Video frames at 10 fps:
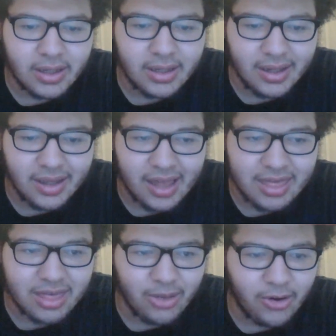Okay,
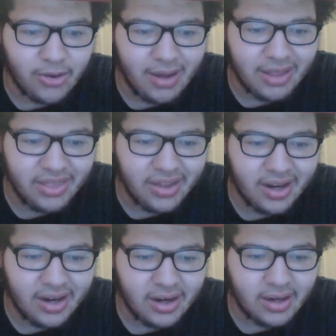got floor right
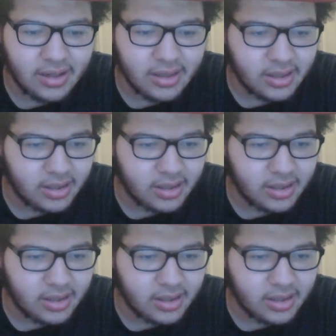there.